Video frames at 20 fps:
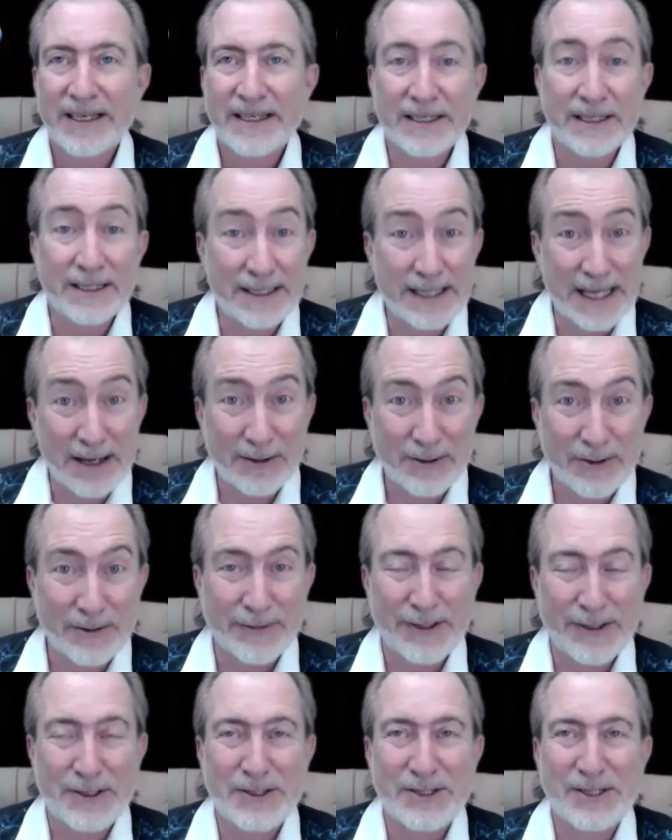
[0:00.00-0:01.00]
the delta
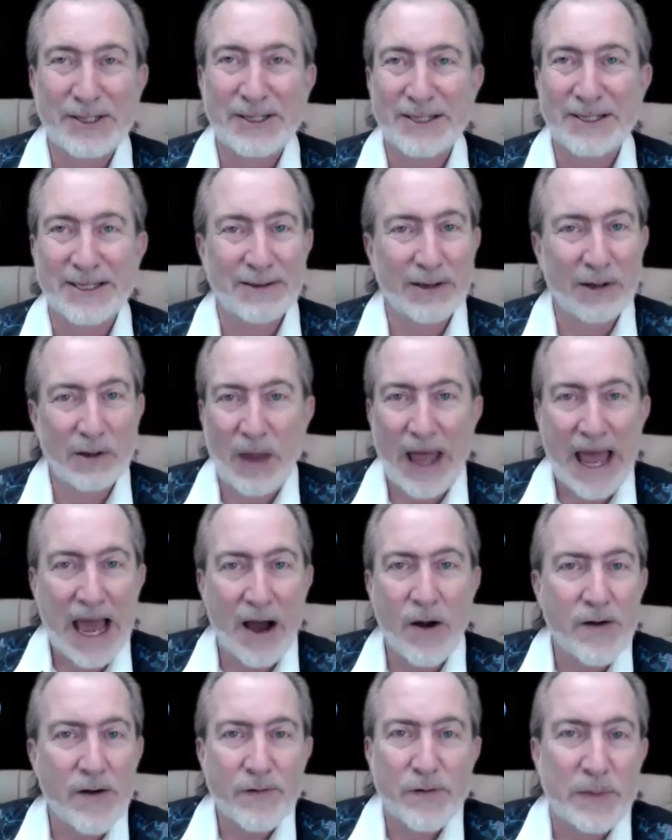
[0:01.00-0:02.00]
versions, and
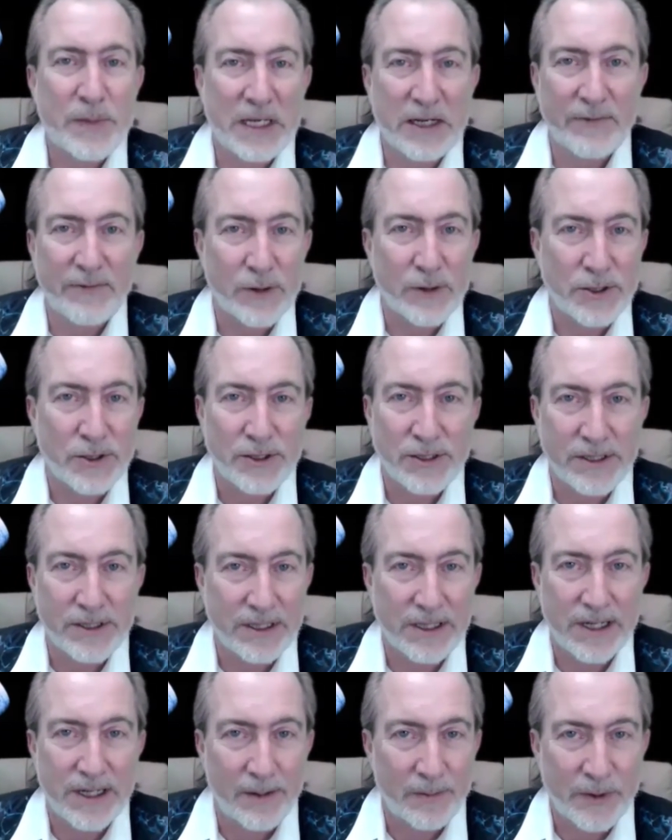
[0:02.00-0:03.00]
however many versions
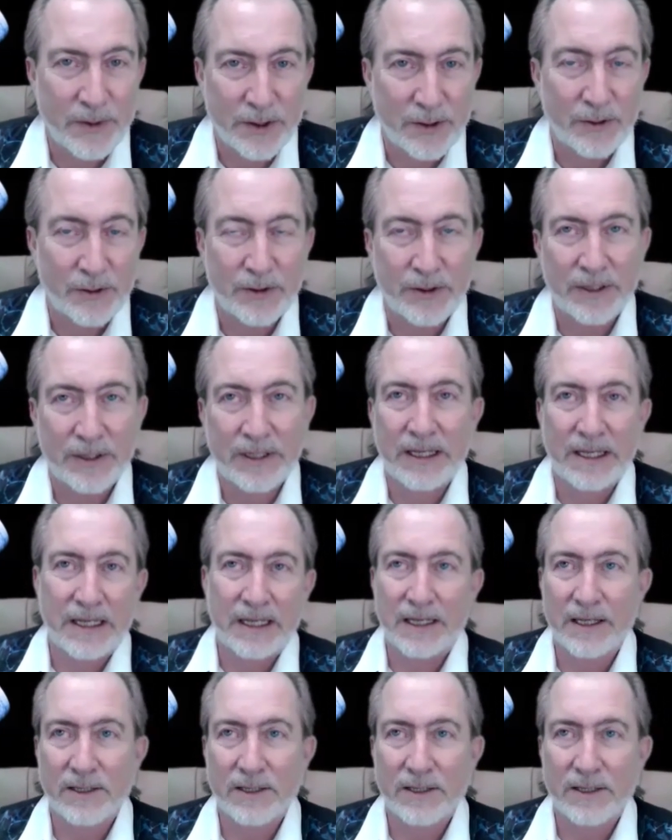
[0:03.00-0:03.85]
you come to, uh,